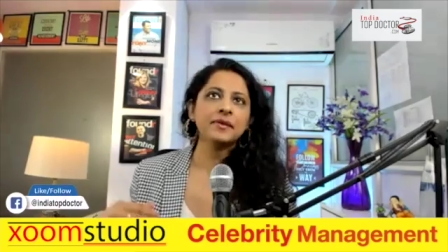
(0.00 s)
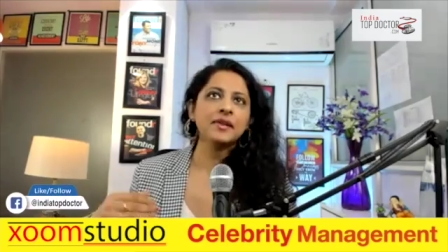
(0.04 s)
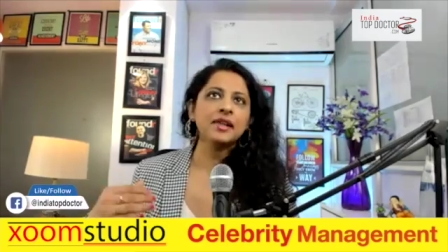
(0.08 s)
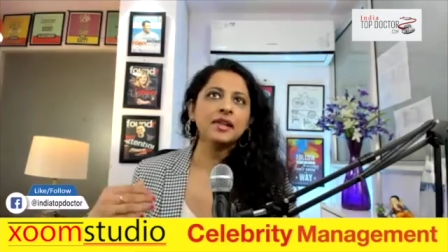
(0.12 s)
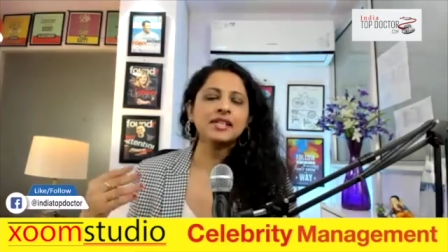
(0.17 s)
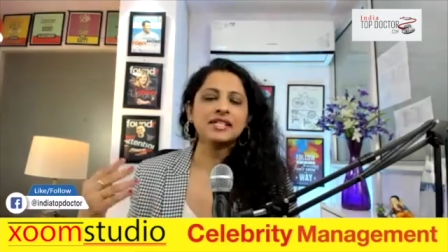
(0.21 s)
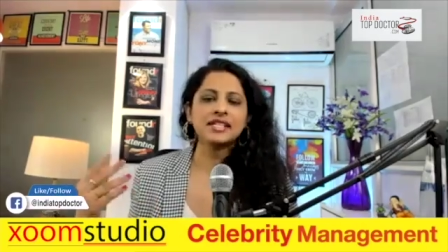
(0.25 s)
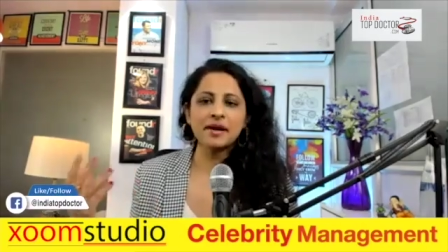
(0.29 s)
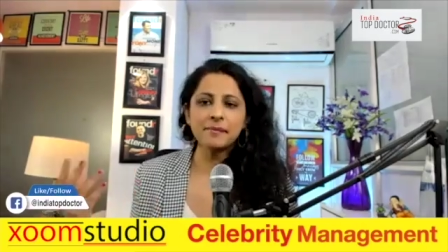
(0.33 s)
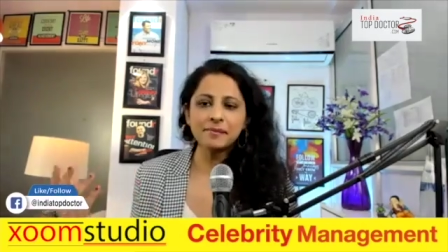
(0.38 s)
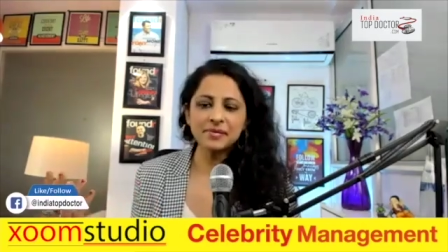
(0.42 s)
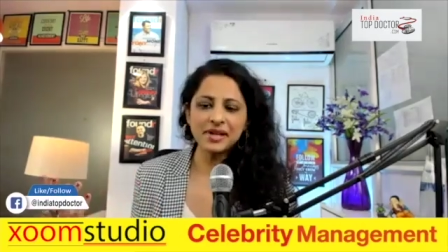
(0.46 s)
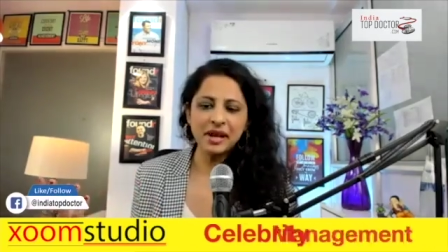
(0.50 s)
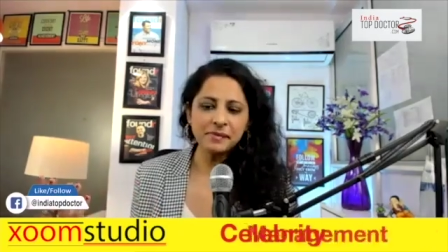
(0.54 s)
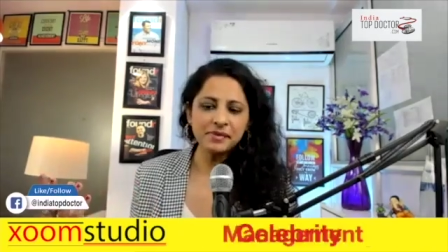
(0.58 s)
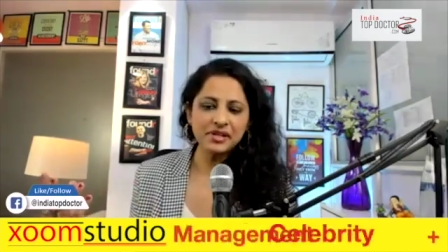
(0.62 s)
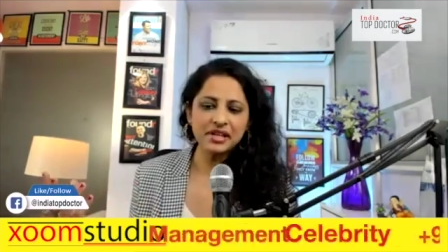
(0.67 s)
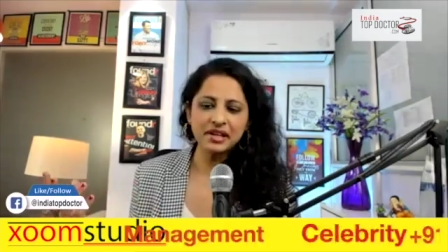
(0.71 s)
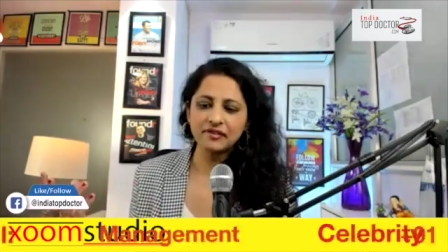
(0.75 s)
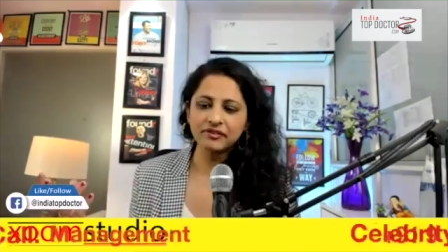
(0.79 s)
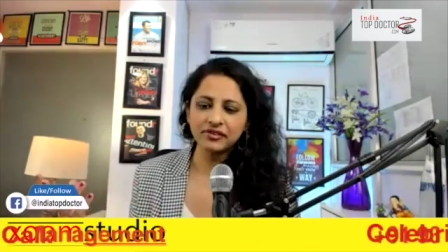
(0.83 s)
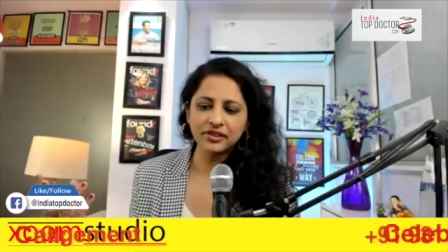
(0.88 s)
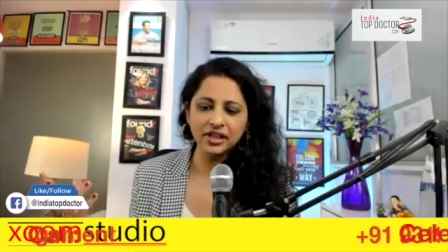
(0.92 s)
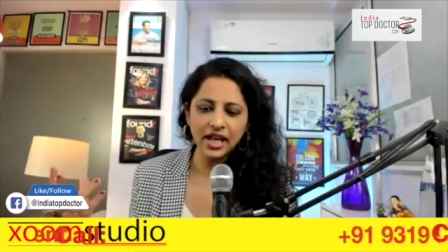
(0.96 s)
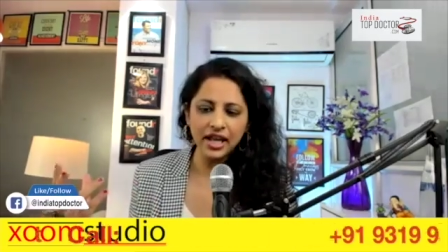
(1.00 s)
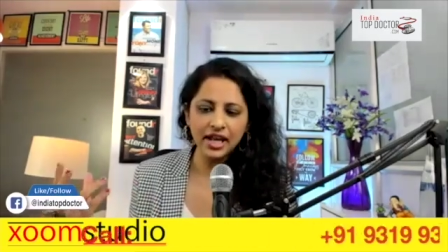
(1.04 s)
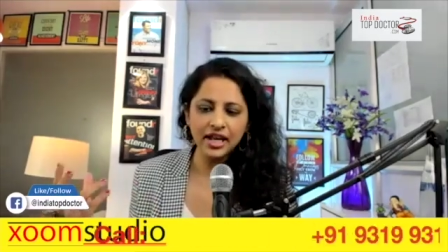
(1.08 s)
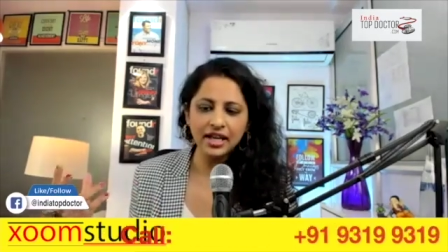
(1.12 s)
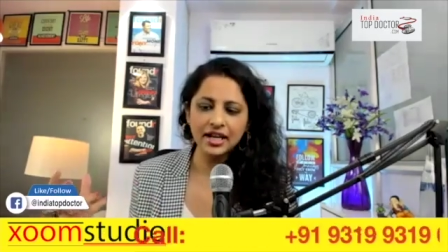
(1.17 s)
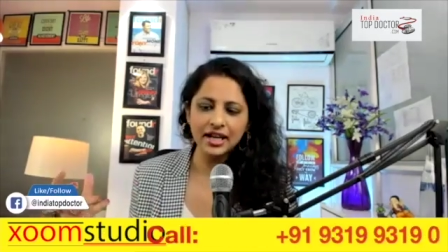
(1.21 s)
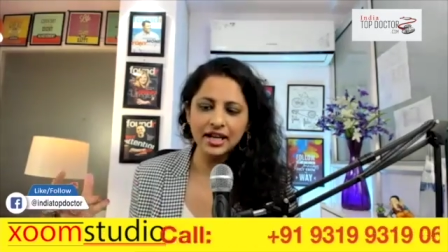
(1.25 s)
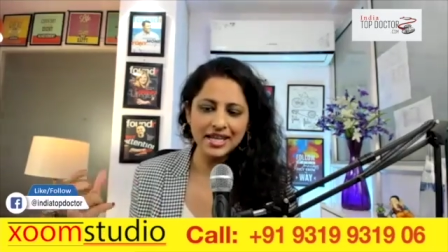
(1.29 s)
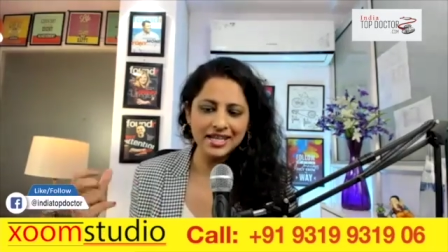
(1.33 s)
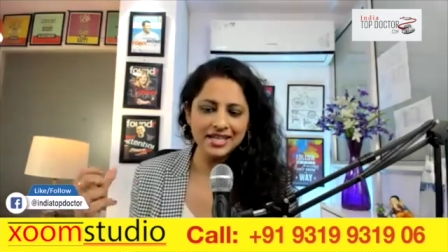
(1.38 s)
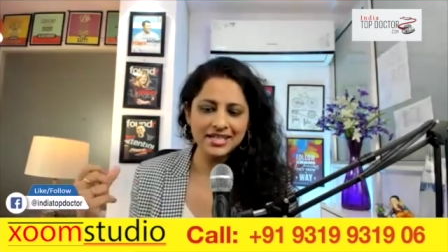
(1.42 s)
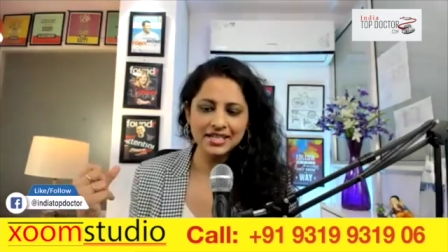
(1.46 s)
sometimes if there
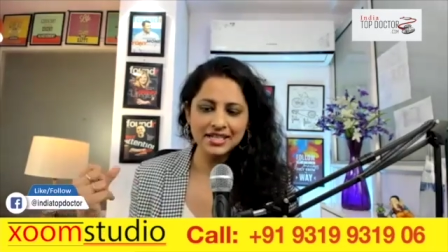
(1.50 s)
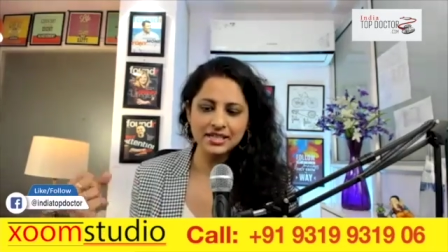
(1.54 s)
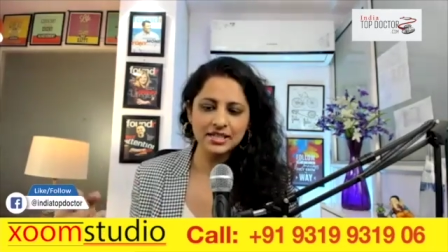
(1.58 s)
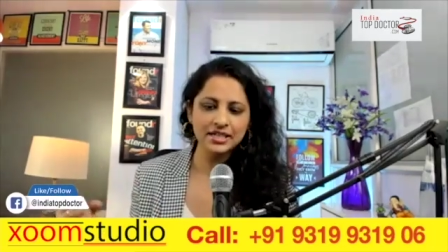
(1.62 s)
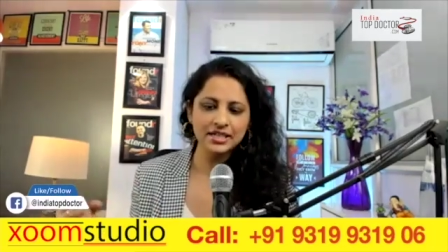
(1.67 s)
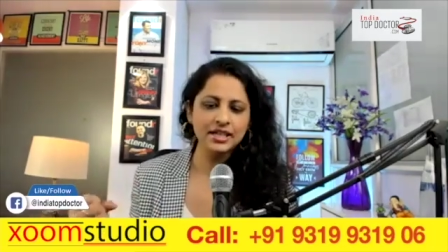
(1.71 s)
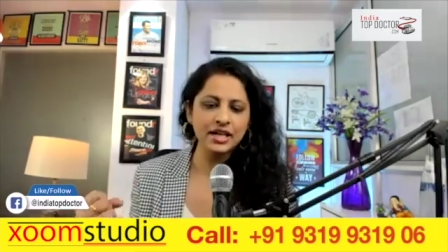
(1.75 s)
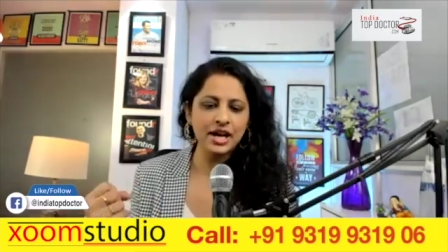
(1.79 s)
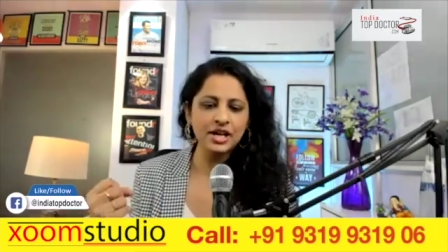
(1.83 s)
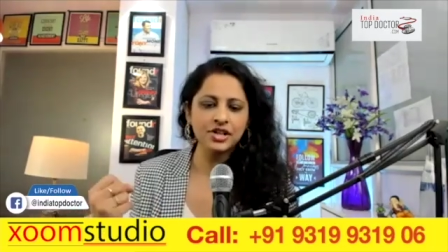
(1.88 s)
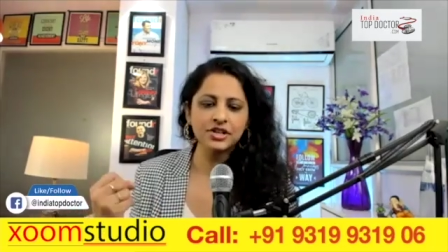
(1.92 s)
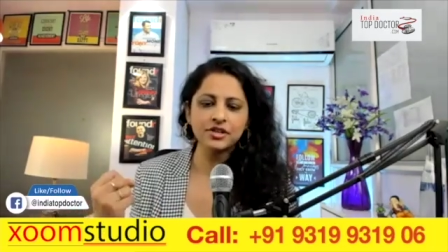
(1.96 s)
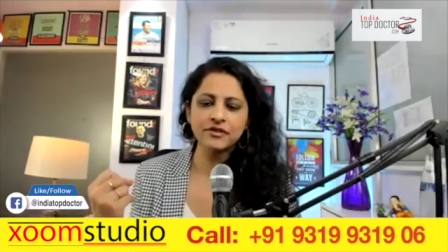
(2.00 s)
is certain kind